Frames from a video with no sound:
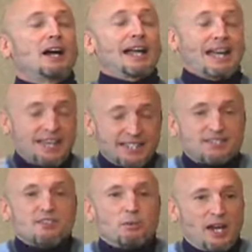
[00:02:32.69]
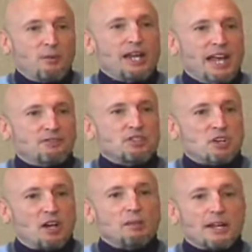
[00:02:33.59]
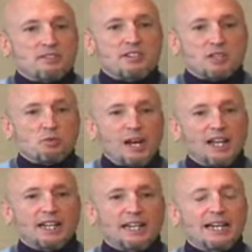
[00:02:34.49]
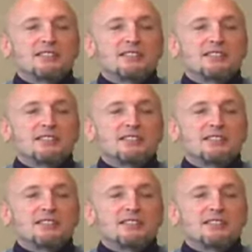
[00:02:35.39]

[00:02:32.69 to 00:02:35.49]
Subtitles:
And it's the way we have to talk about sexuality.